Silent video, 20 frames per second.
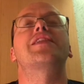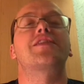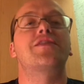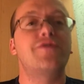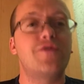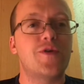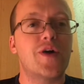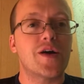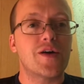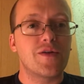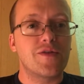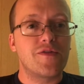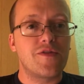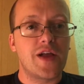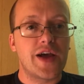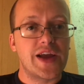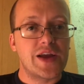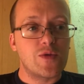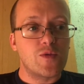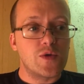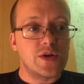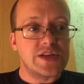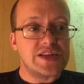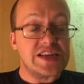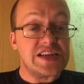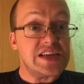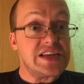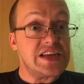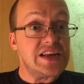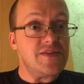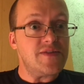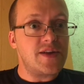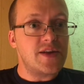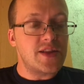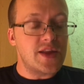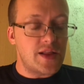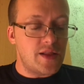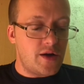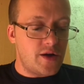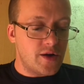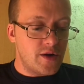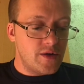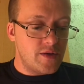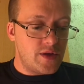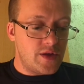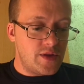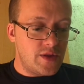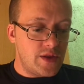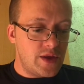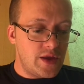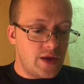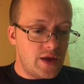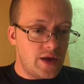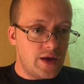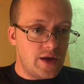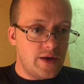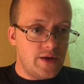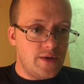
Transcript: like the 4-hour flight was indefinitely longer than the